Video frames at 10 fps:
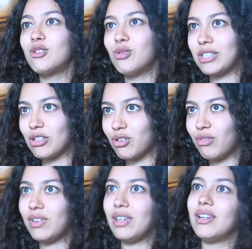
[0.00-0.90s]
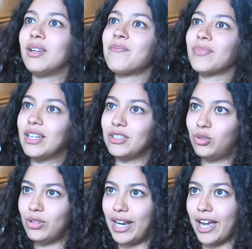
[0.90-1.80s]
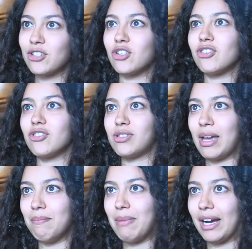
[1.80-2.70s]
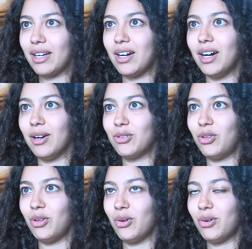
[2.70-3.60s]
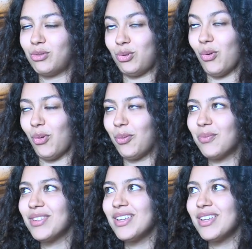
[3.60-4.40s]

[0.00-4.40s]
to Centreville, to the lectures, and back to home.